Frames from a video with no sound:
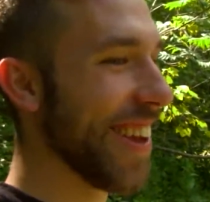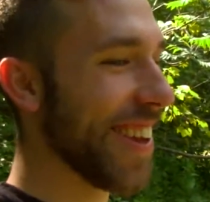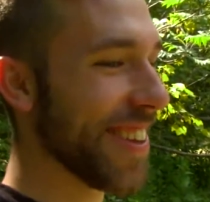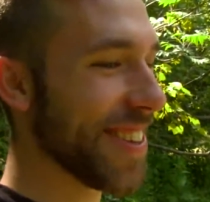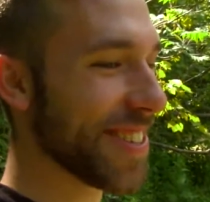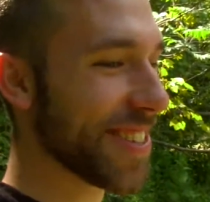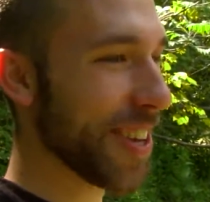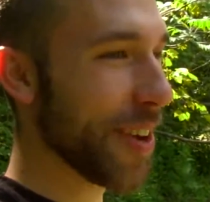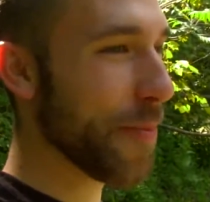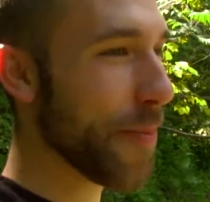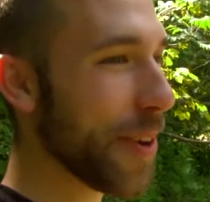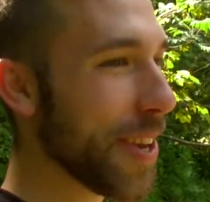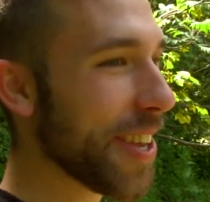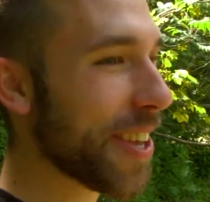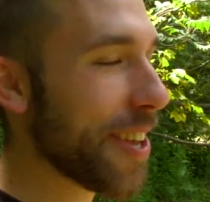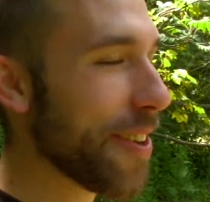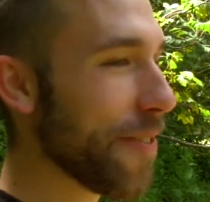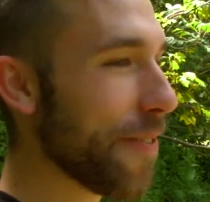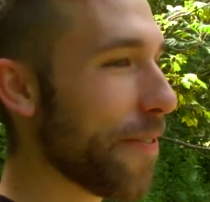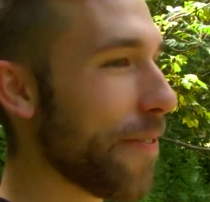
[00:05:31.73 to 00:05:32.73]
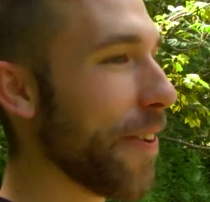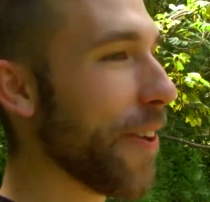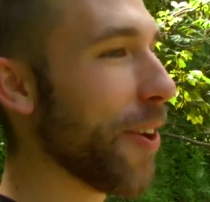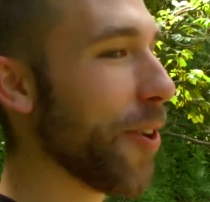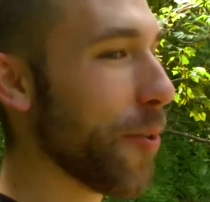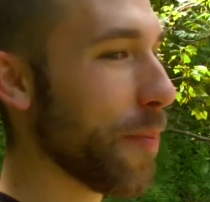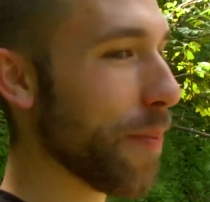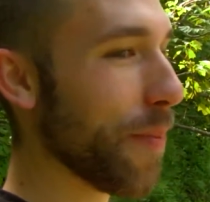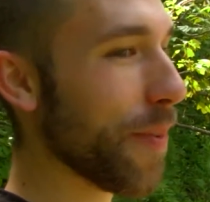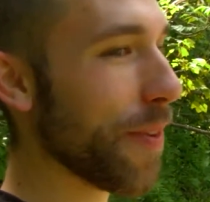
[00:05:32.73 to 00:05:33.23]
somebody can
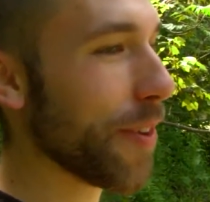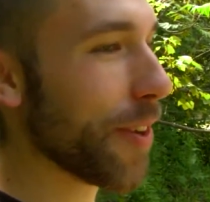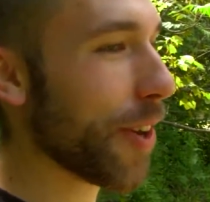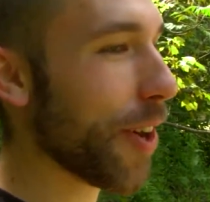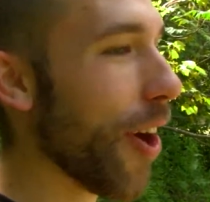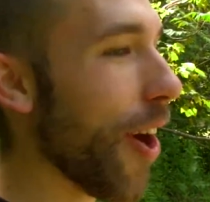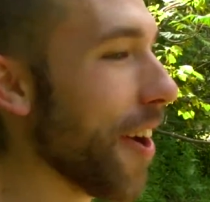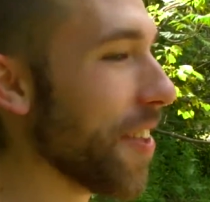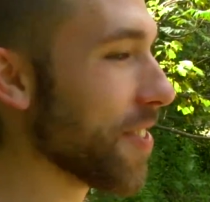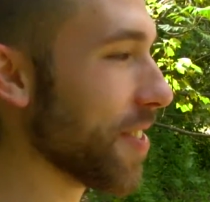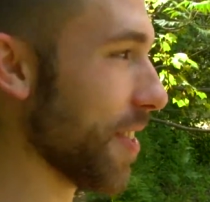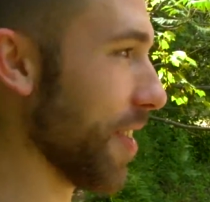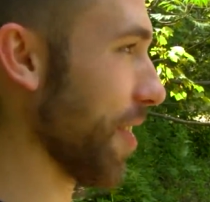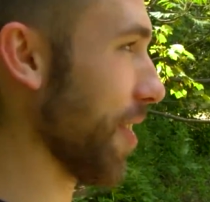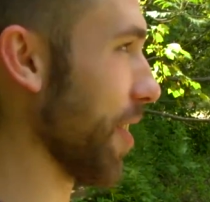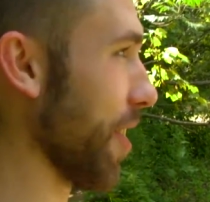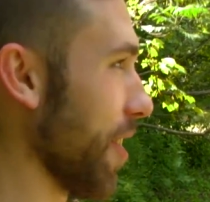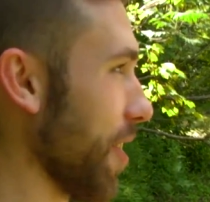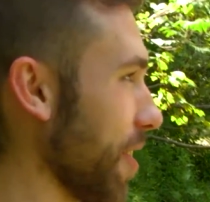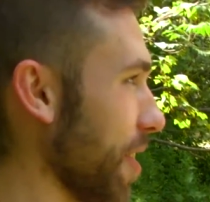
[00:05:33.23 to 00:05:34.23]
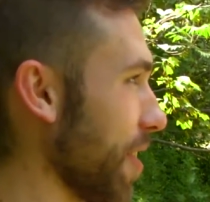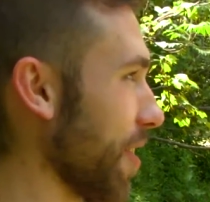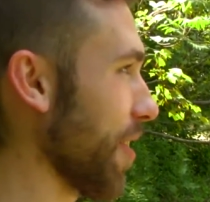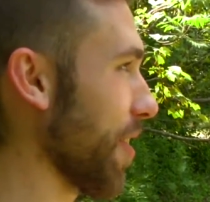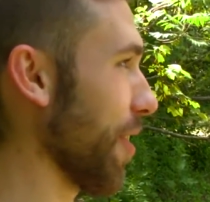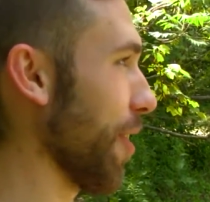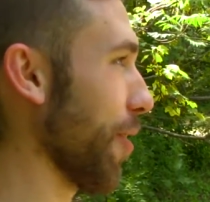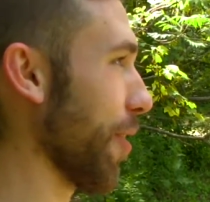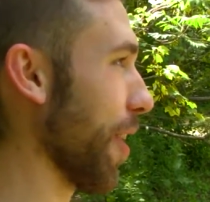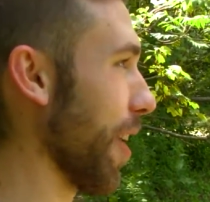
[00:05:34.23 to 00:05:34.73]
film constantly,
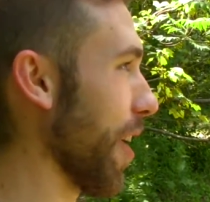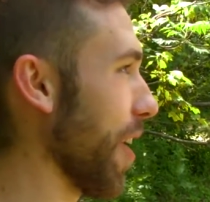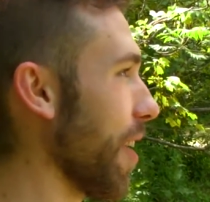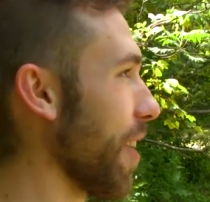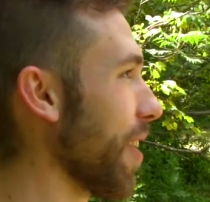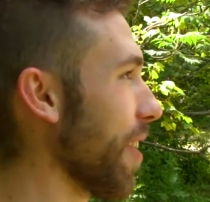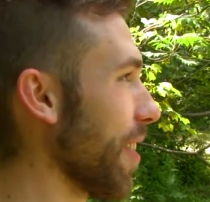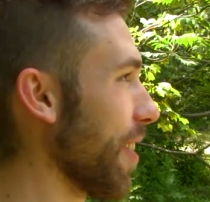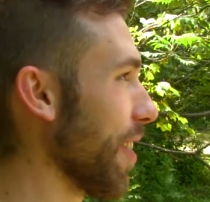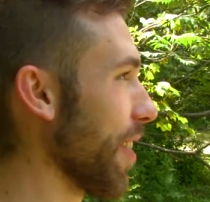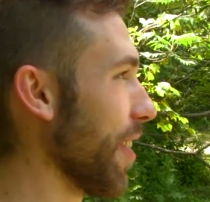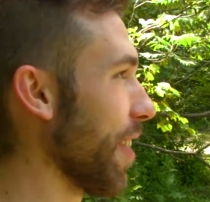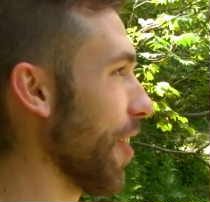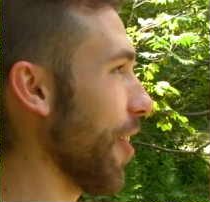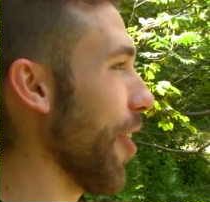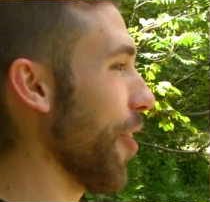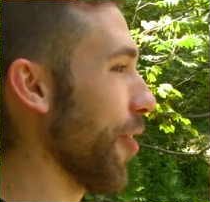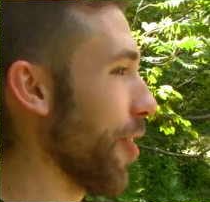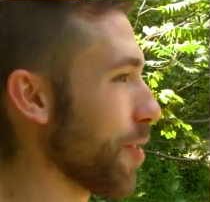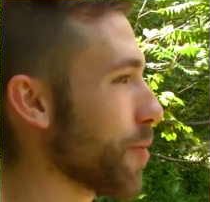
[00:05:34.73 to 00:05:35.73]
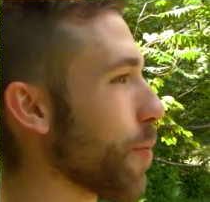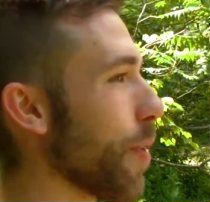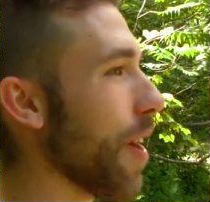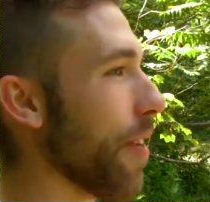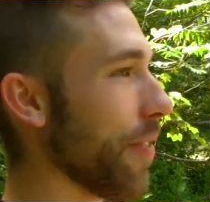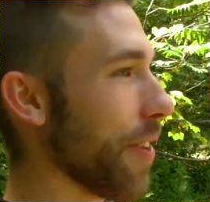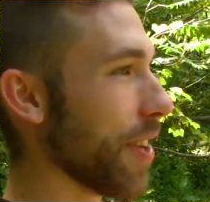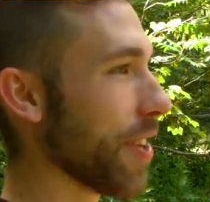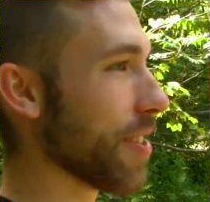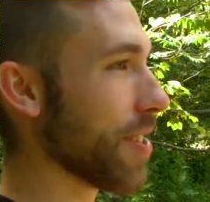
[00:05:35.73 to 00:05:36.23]
okay? Unless we
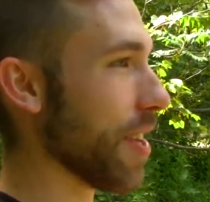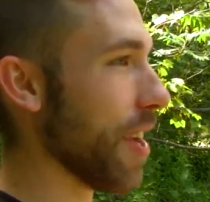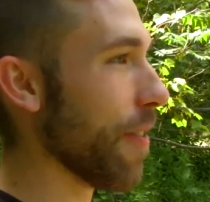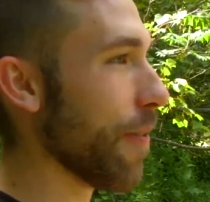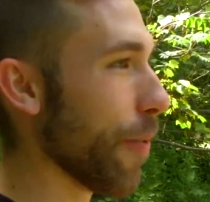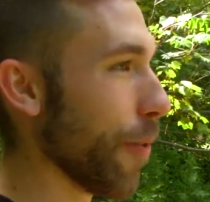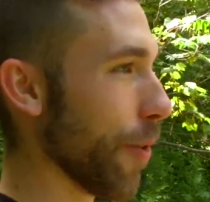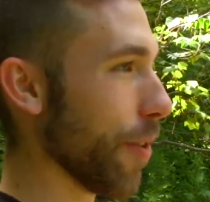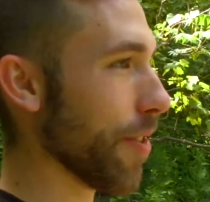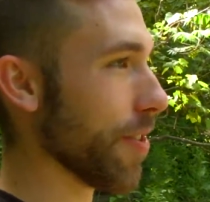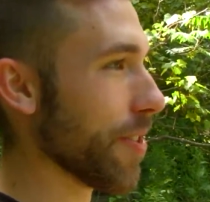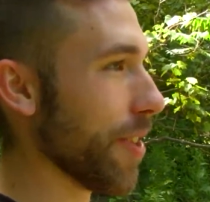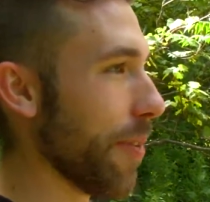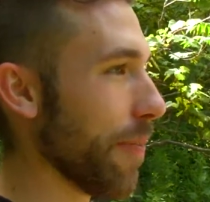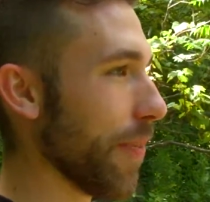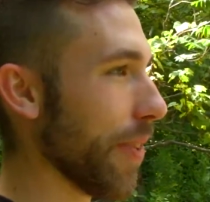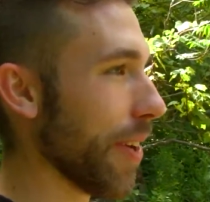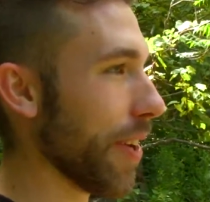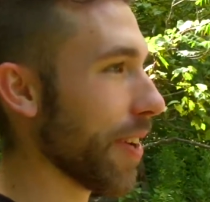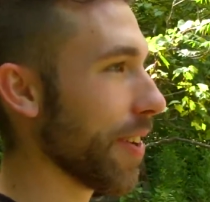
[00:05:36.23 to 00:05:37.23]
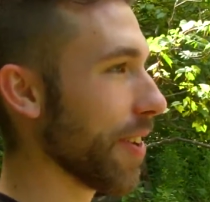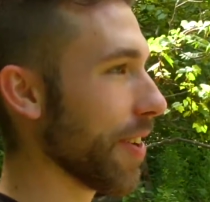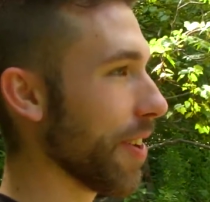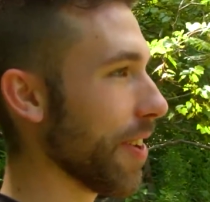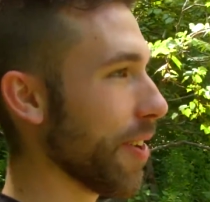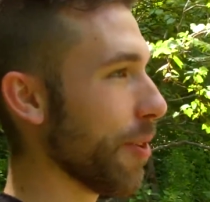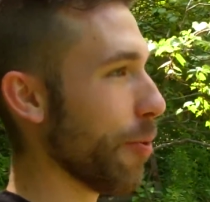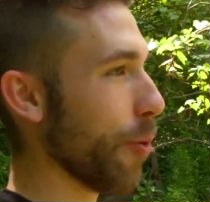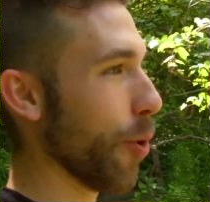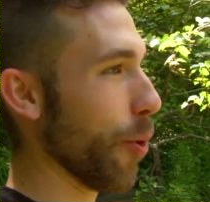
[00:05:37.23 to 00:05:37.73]
have like a safe word or something
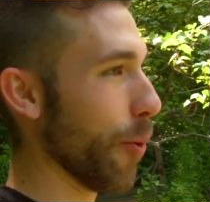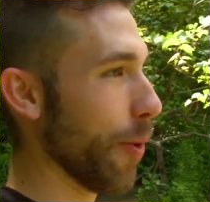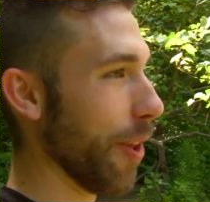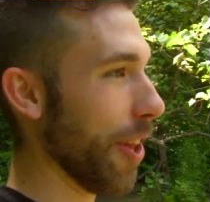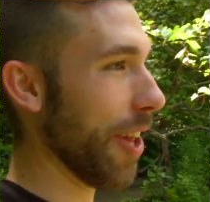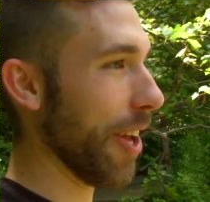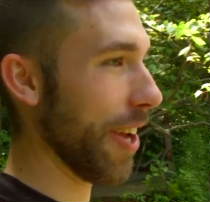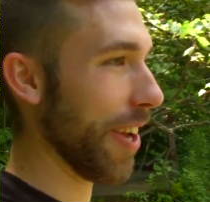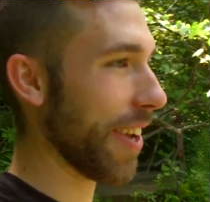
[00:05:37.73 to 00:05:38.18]
where we're like...